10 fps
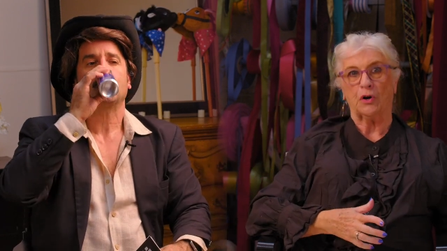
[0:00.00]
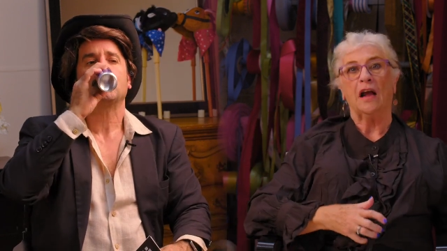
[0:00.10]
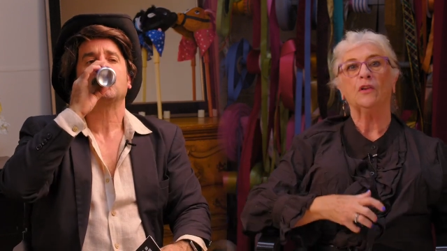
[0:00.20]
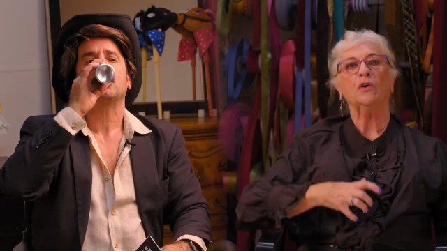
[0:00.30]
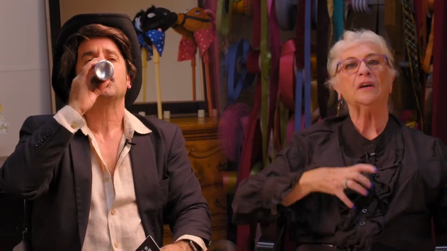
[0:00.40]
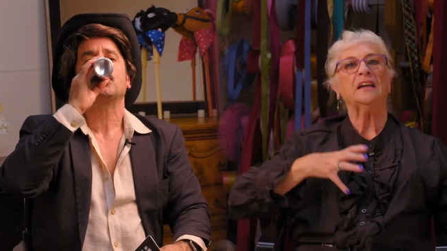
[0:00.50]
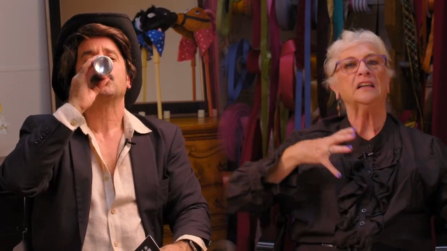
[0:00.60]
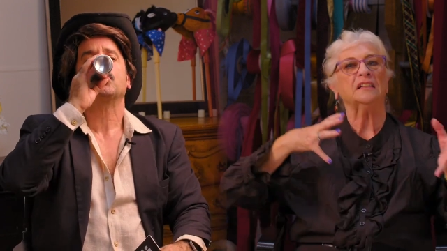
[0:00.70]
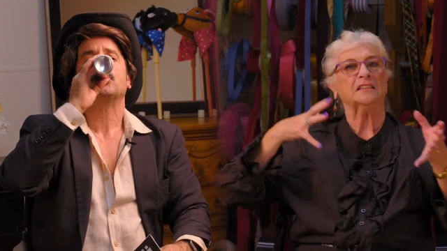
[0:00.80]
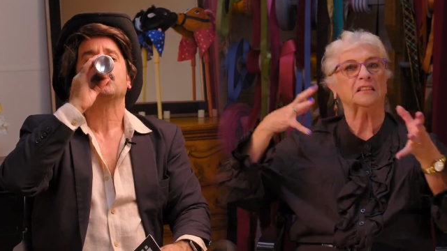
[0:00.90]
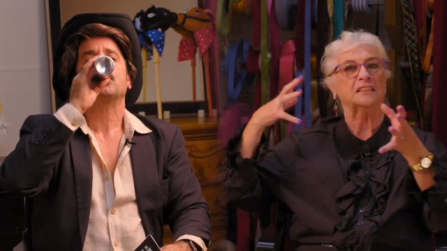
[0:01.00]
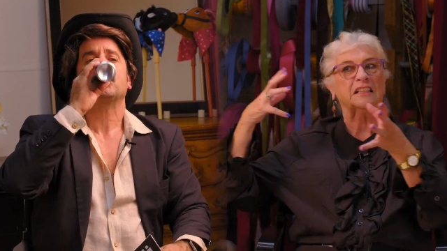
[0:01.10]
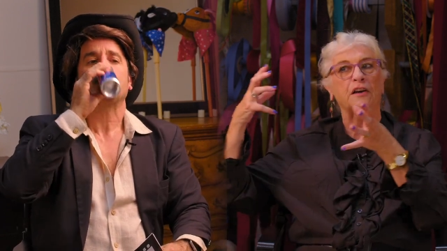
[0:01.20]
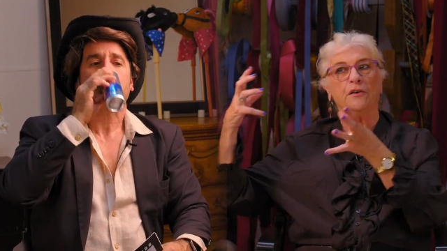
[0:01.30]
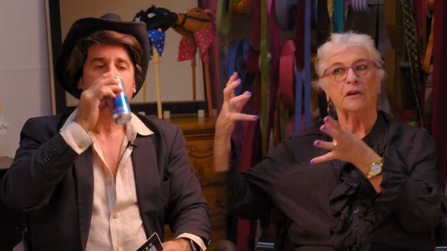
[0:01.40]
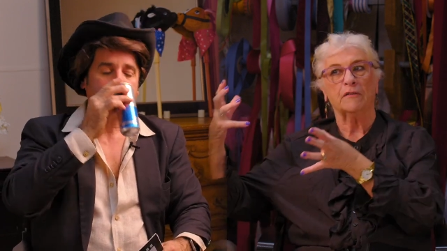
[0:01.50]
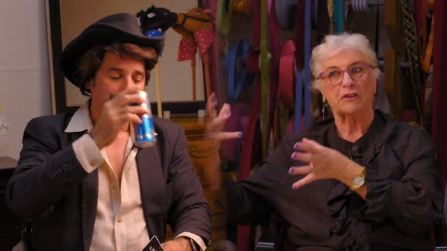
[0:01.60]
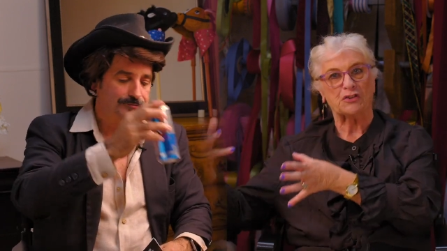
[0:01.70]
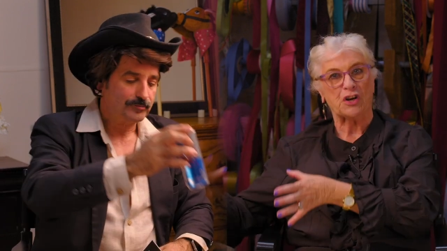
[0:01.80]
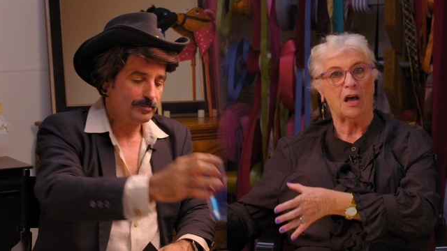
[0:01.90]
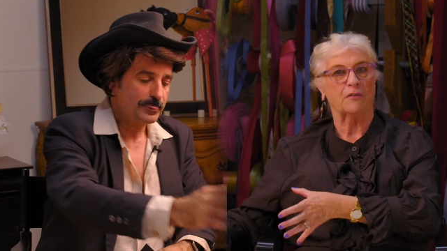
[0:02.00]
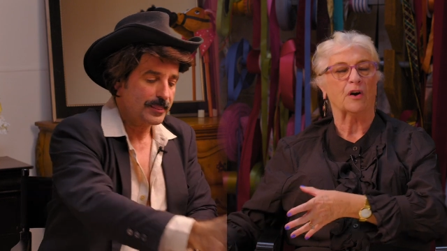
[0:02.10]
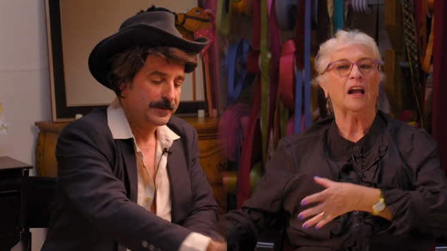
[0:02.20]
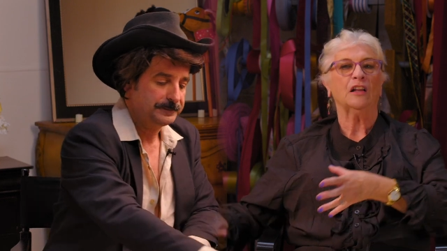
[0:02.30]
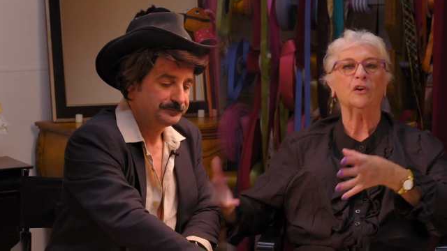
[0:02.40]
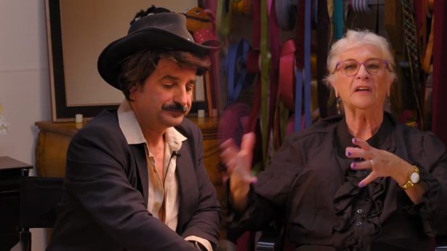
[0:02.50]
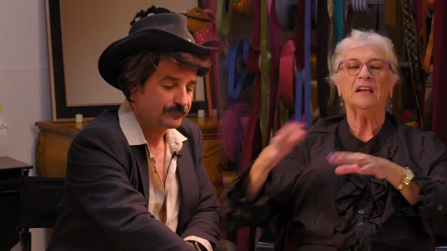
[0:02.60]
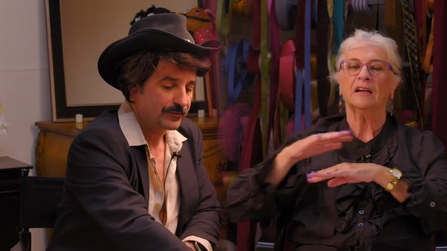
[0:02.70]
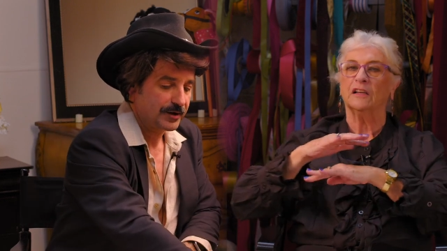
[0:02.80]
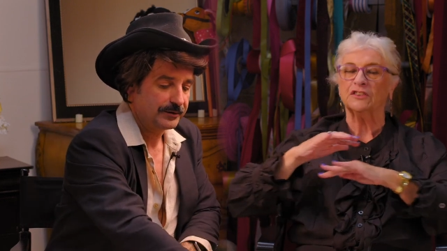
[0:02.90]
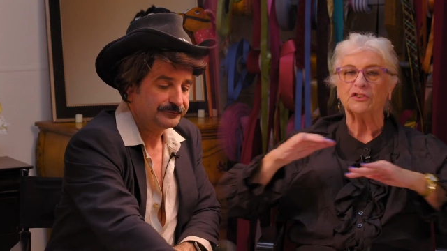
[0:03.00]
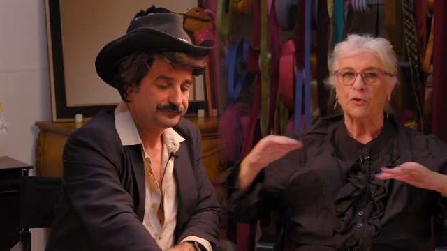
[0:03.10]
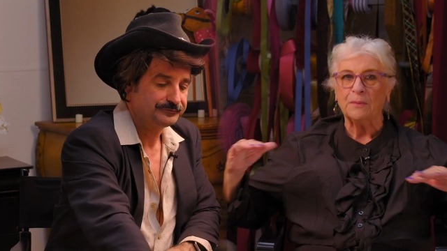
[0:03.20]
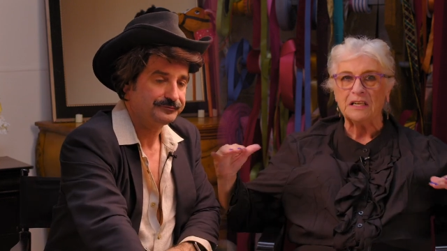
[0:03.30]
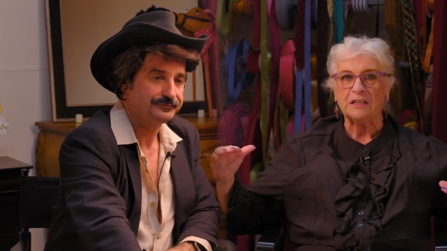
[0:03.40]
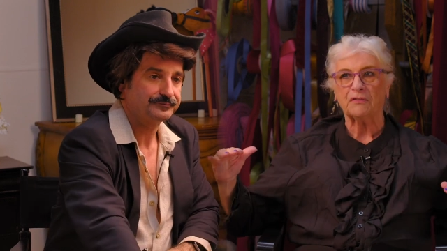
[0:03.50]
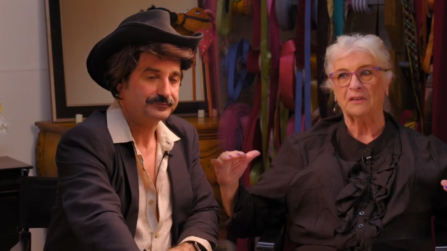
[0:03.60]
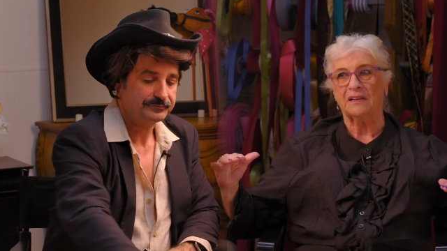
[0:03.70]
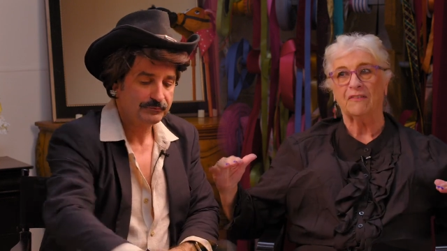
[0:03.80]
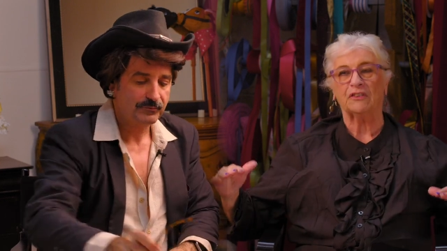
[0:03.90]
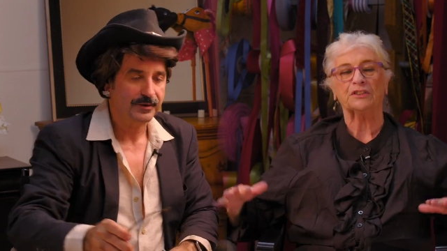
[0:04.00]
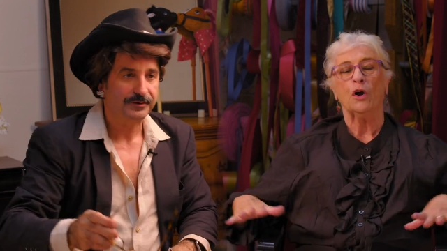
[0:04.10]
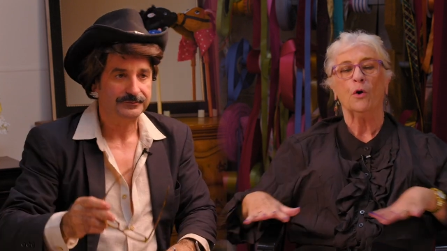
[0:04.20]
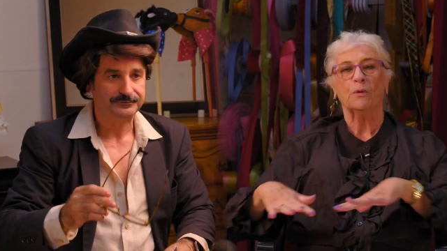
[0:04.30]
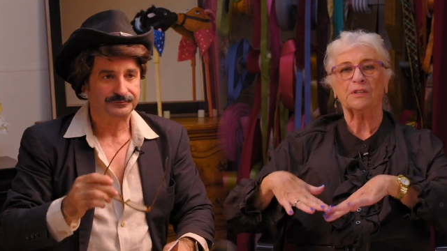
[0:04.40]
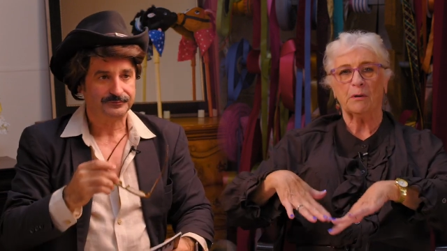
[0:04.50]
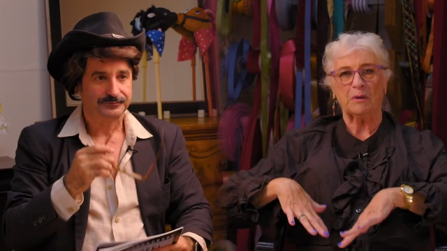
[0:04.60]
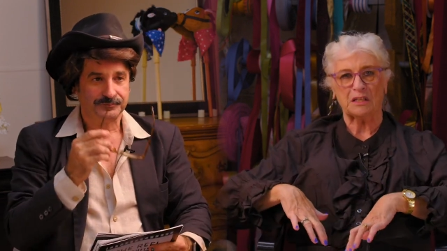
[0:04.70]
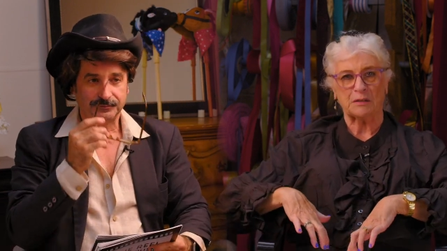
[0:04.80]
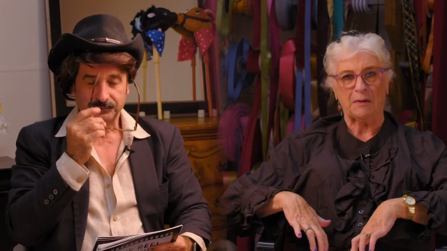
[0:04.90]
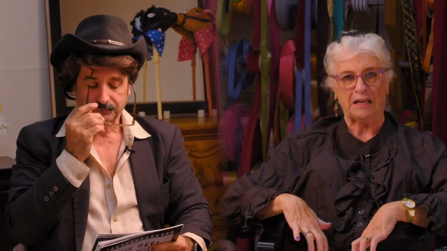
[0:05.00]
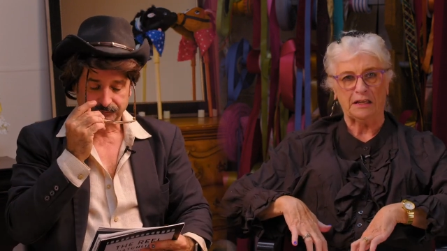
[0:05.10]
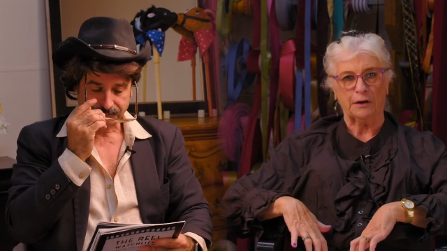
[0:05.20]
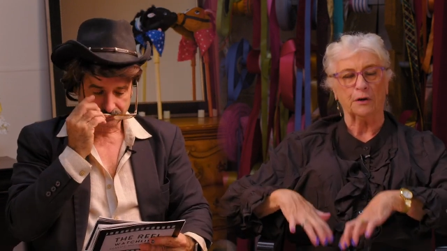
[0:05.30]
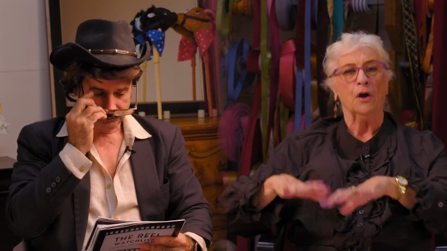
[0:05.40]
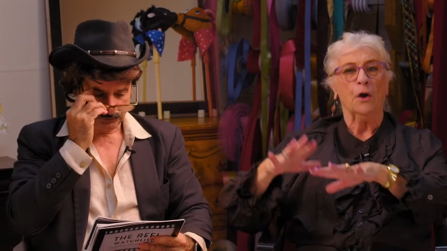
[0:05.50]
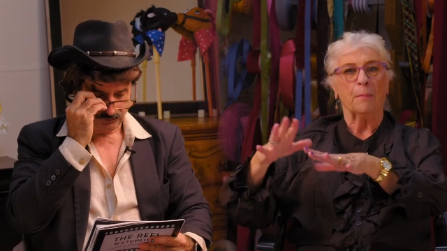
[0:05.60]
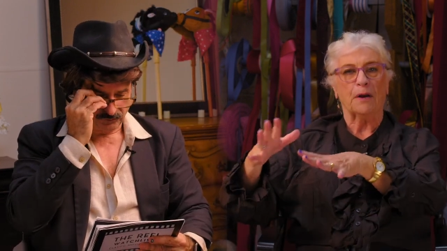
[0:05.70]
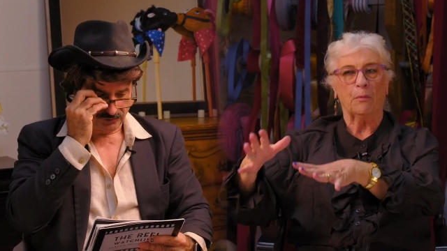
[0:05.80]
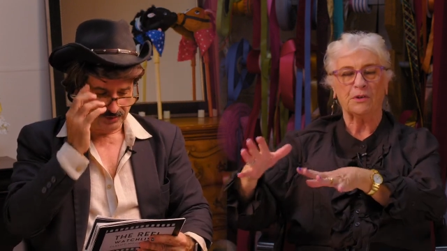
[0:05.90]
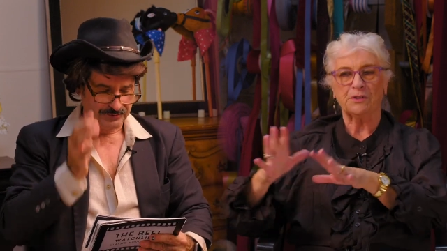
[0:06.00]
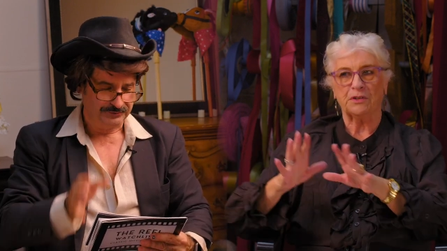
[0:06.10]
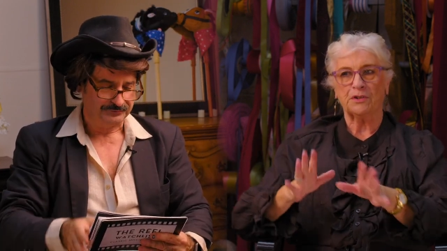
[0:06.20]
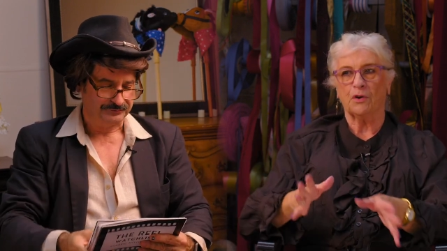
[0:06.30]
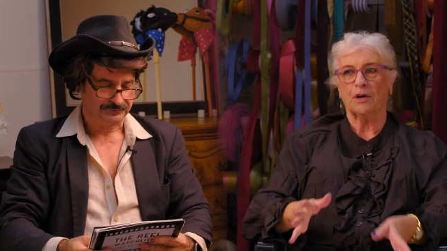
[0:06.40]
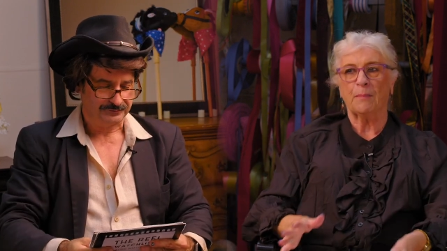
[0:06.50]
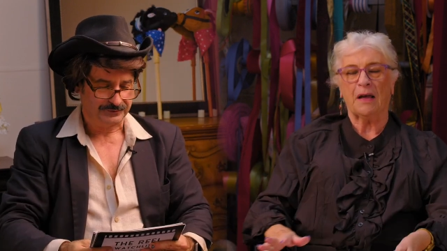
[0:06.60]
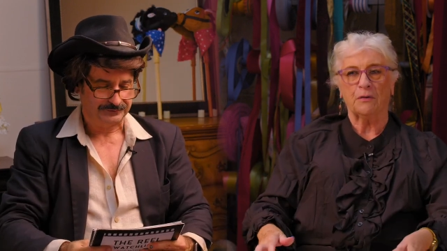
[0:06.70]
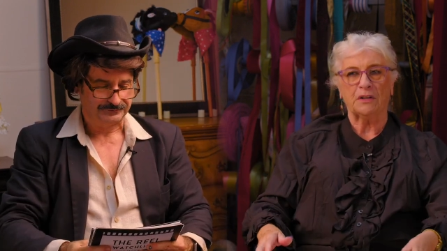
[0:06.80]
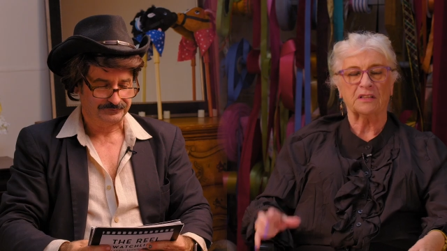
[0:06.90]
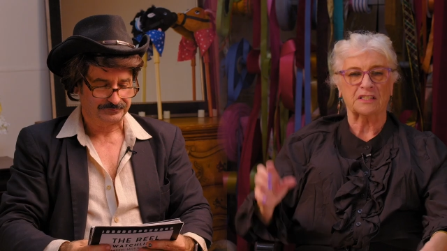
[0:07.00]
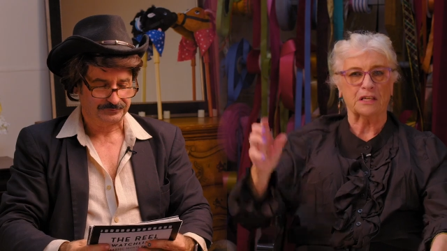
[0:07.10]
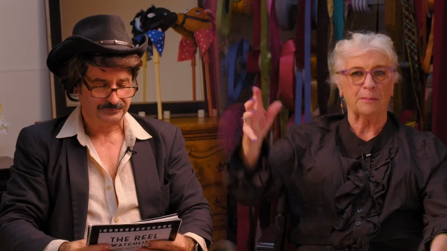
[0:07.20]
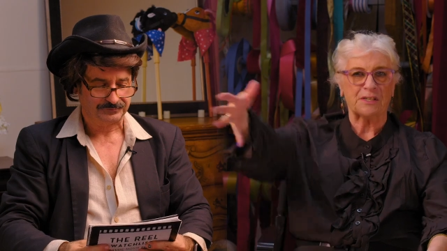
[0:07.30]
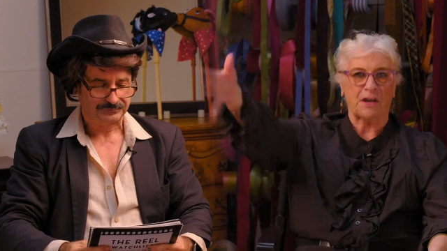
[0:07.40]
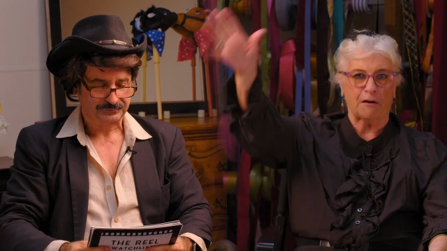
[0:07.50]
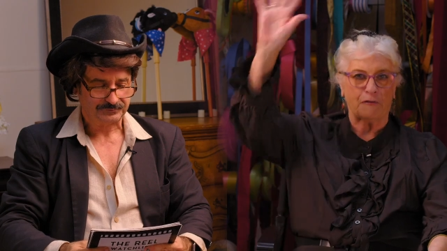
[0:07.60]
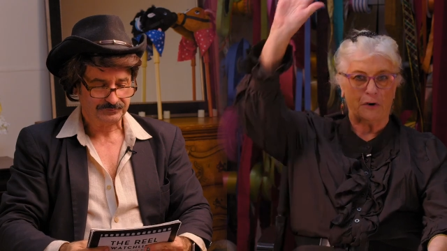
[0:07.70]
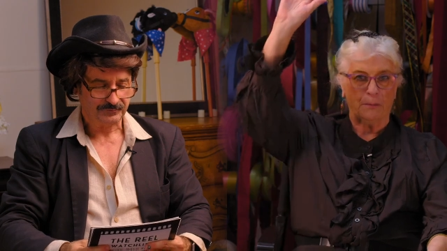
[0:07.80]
Speaker 1: I look at it as a standard of a genre. I look at it on so many different levels, which I will explain later, but I want you to talk about the cinematographer.